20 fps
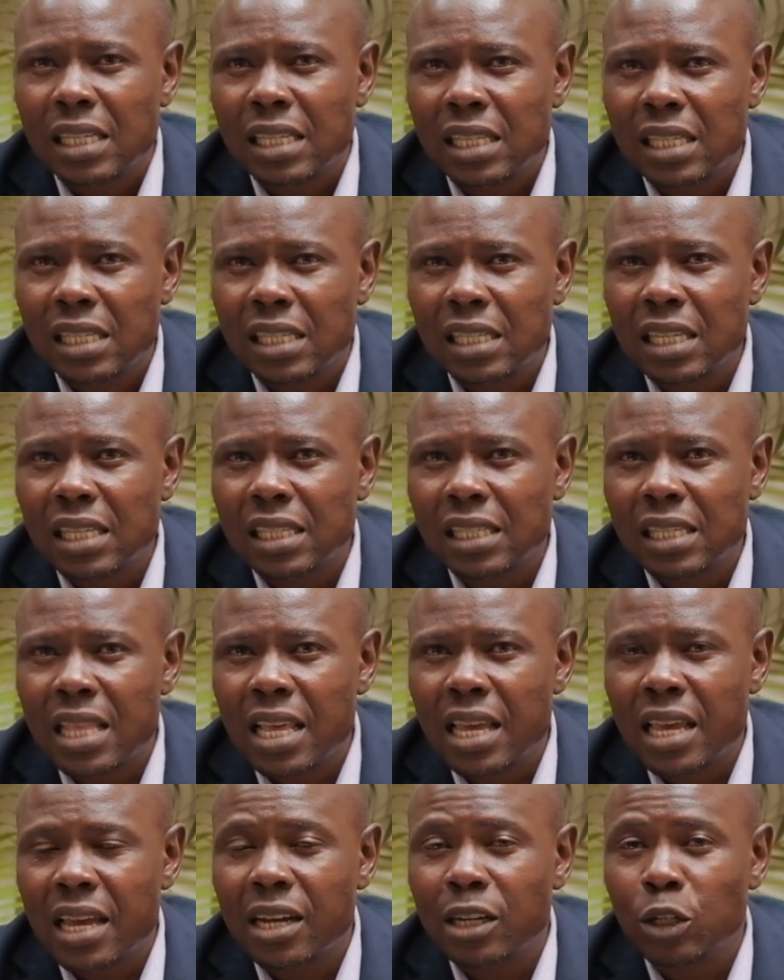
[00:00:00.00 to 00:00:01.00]
since
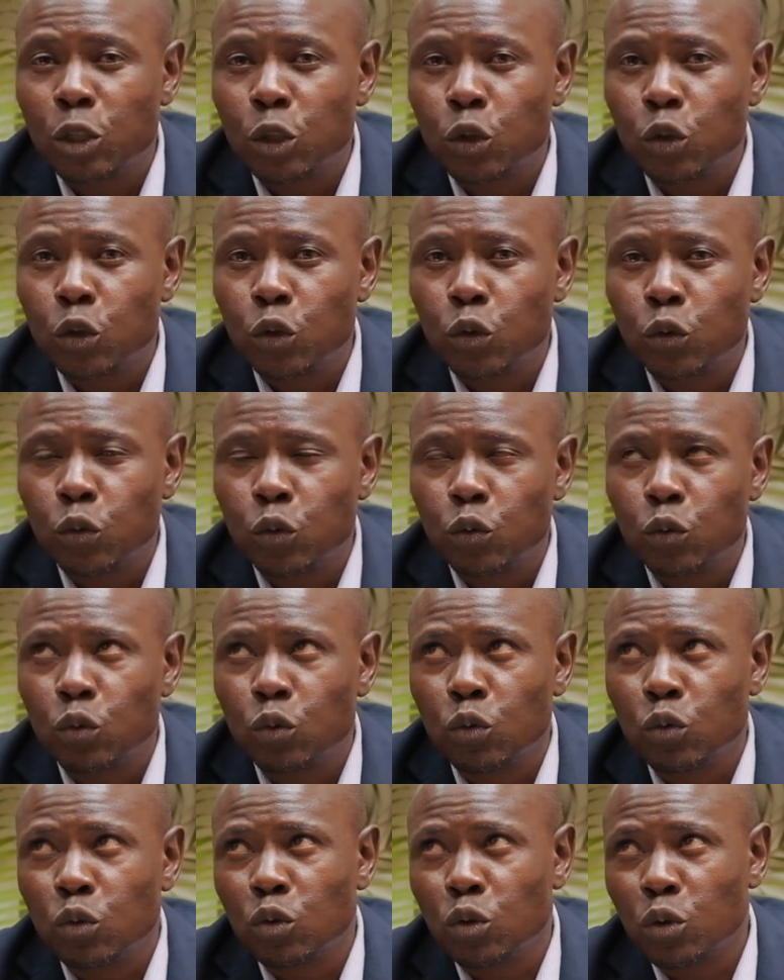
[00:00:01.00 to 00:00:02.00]
the year
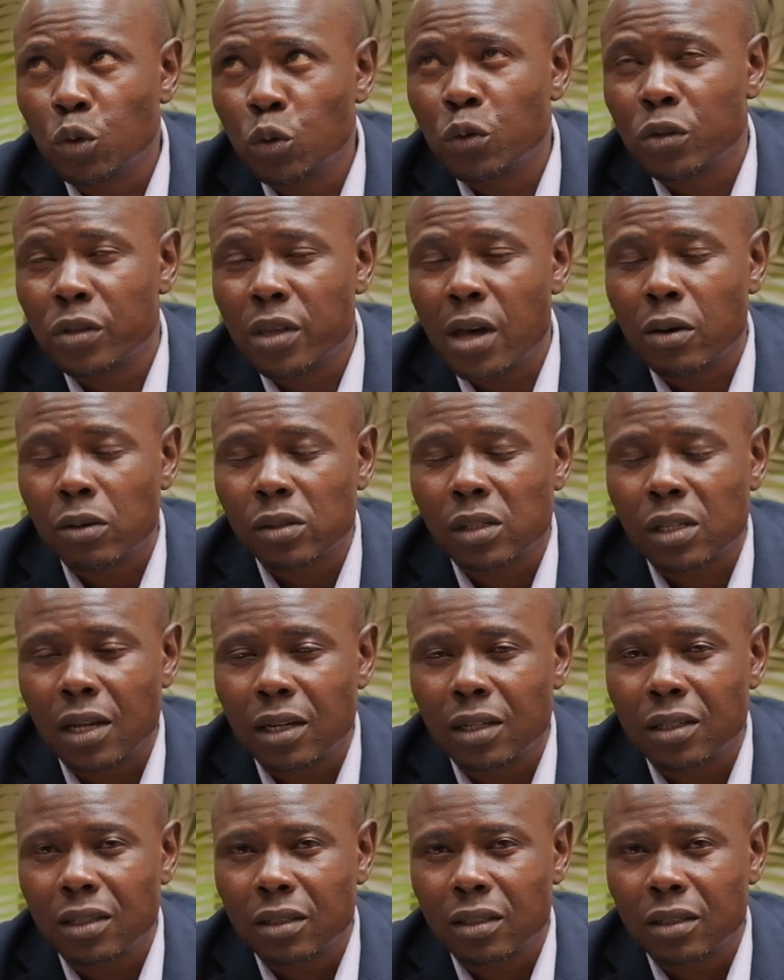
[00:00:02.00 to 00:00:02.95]
2000.